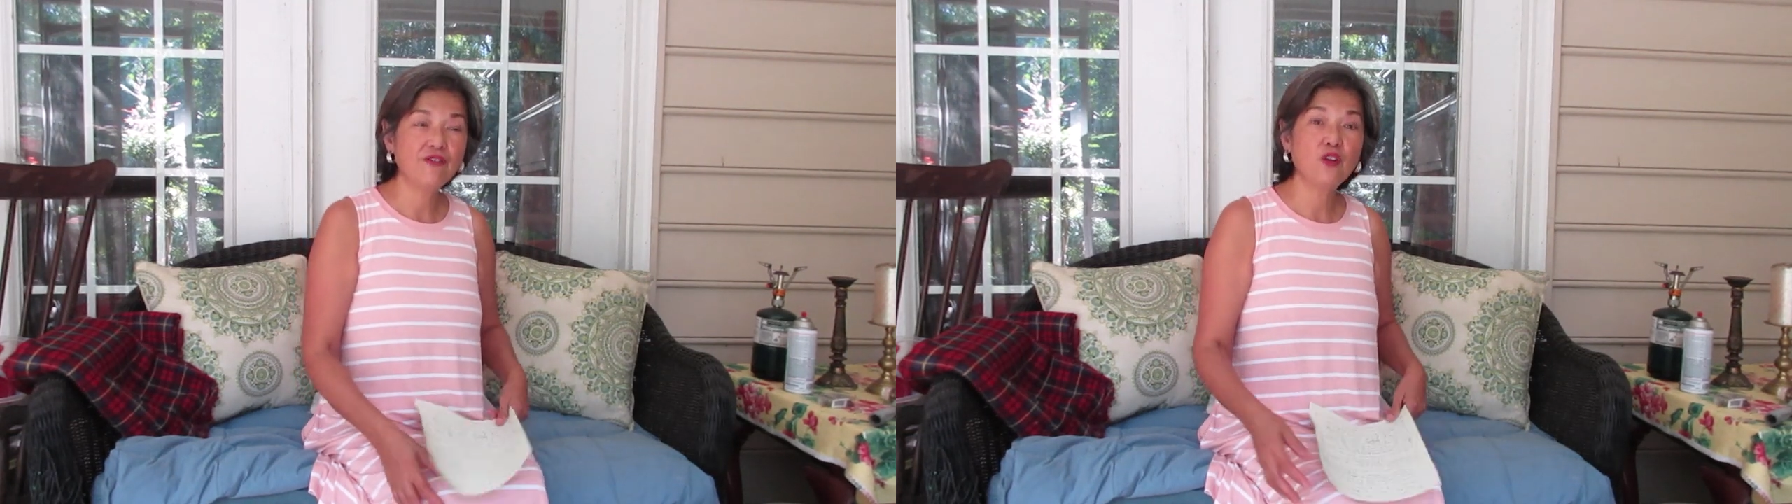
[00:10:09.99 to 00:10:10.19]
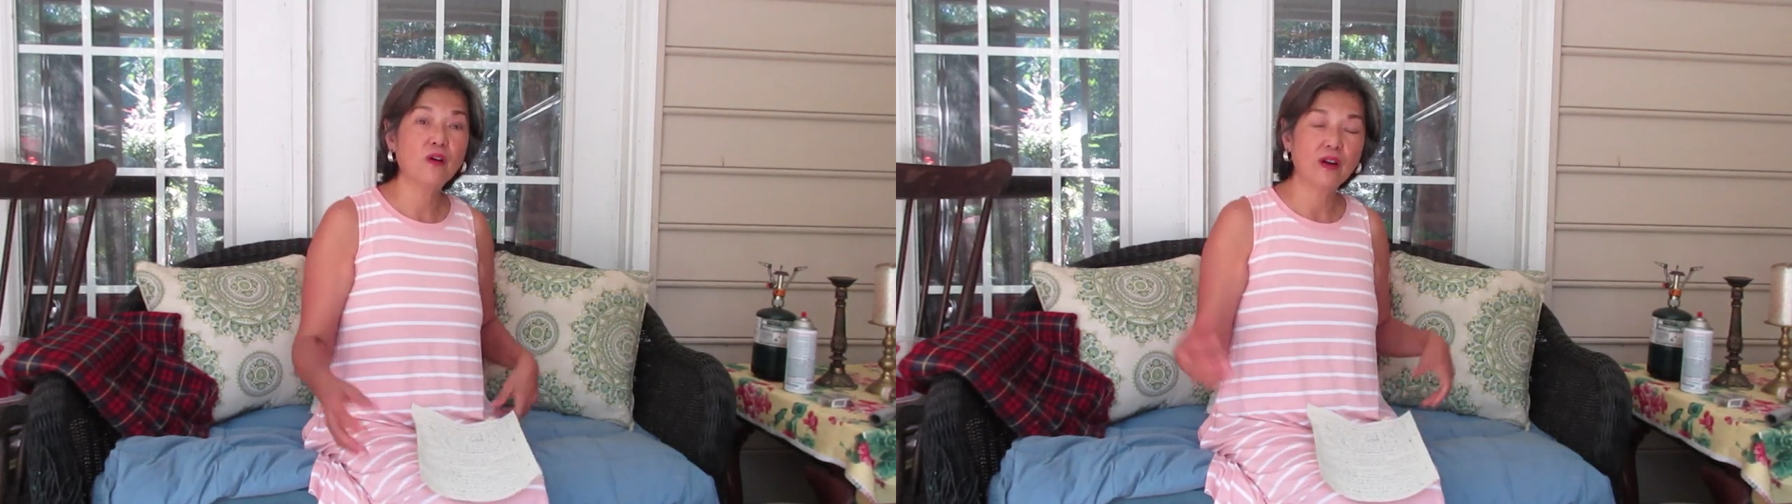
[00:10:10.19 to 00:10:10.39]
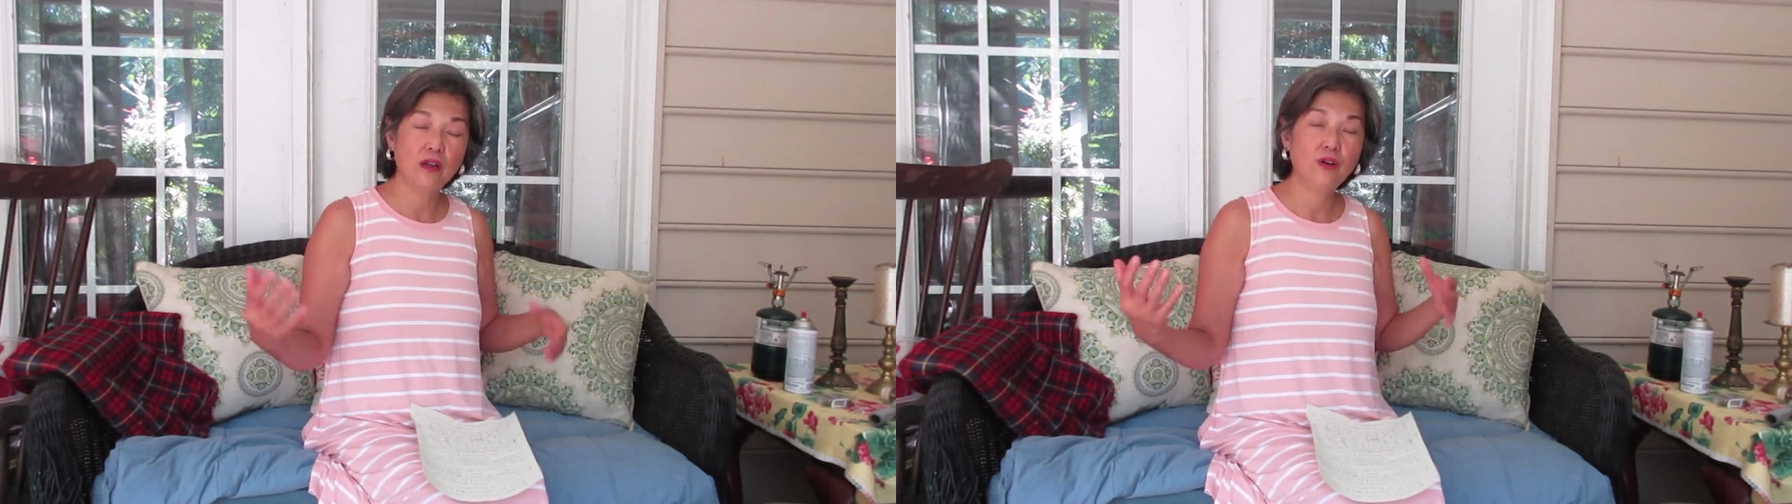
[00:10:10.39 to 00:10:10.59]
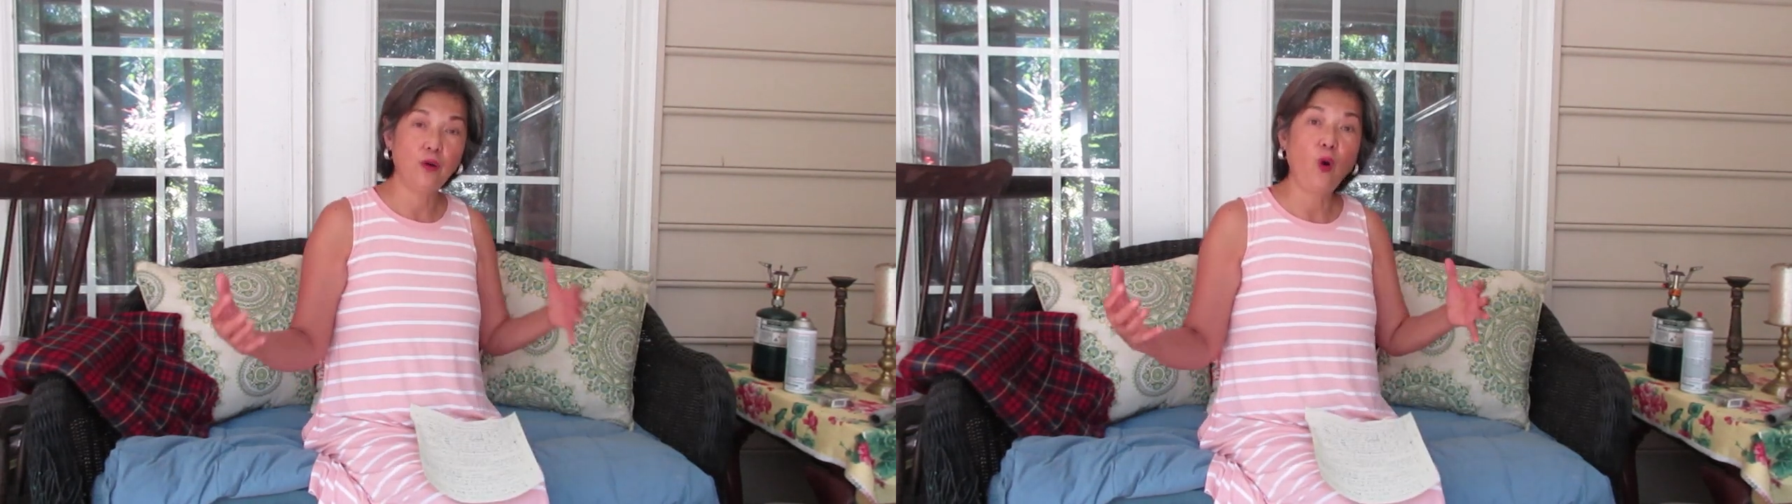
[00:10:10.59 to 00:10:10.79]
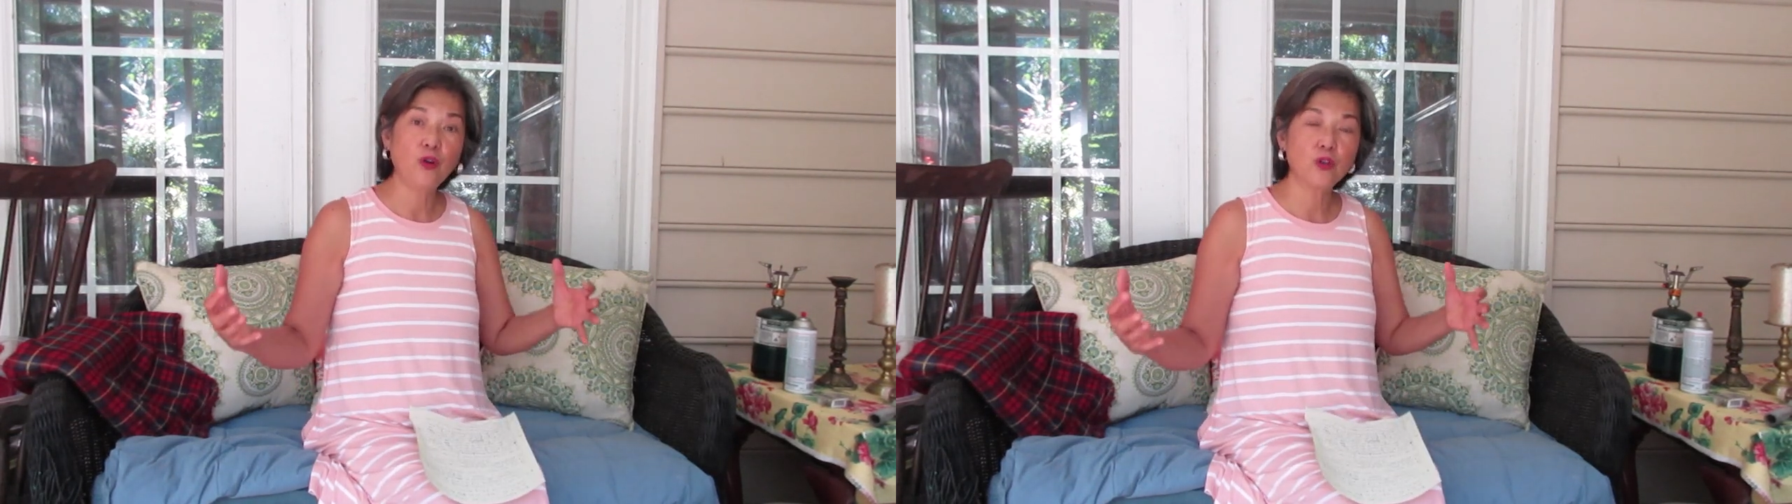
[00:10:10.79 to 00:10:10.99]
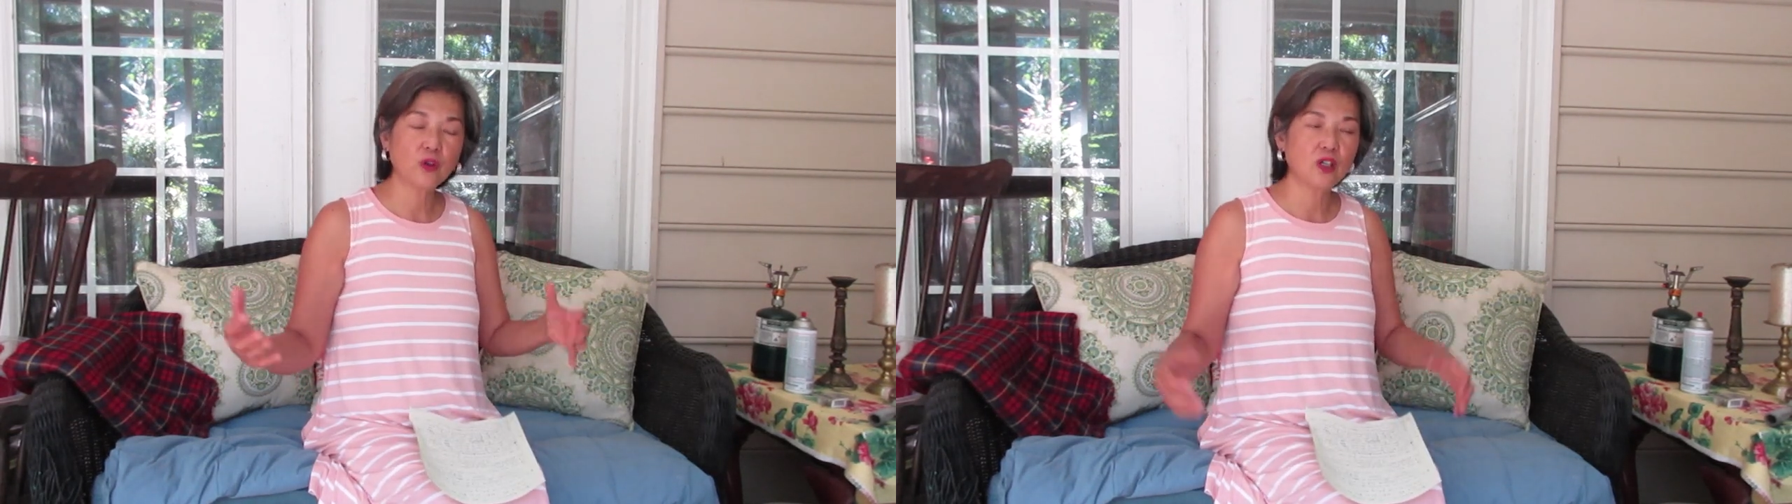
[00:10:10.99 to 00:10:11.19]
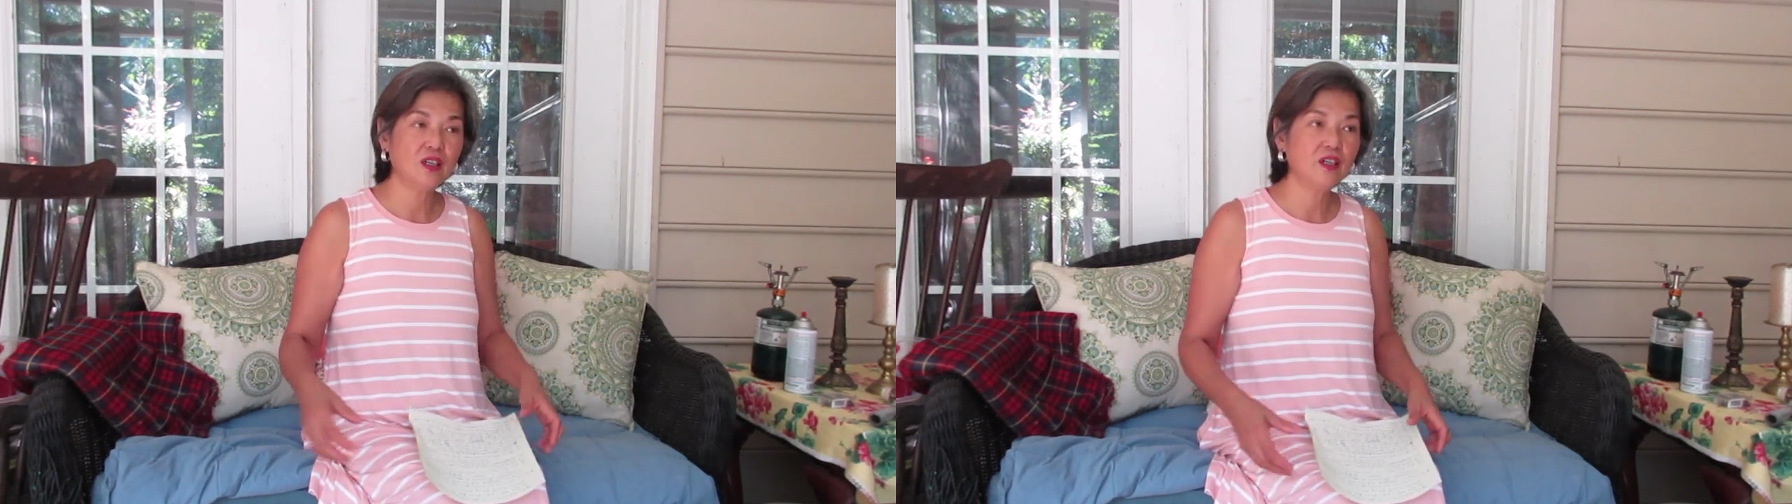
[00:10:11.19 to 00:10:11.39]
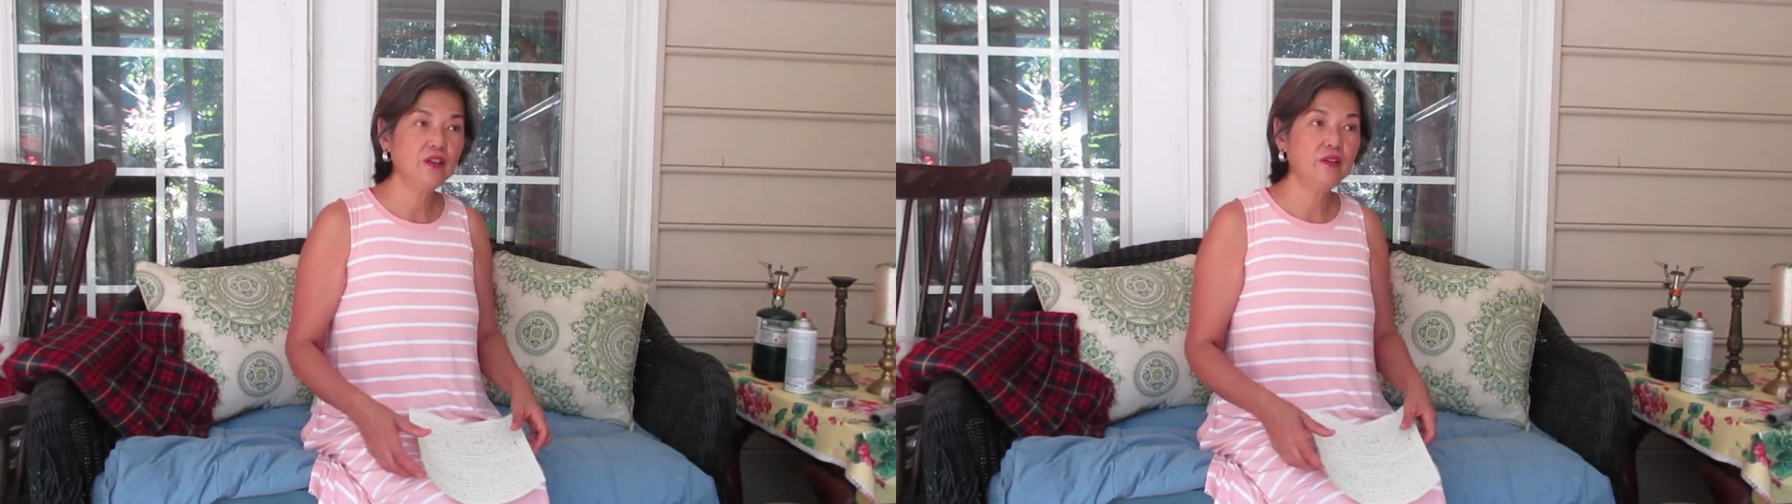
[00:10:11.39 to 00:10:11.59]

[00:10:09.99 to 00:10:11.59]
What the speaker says: if you own your car.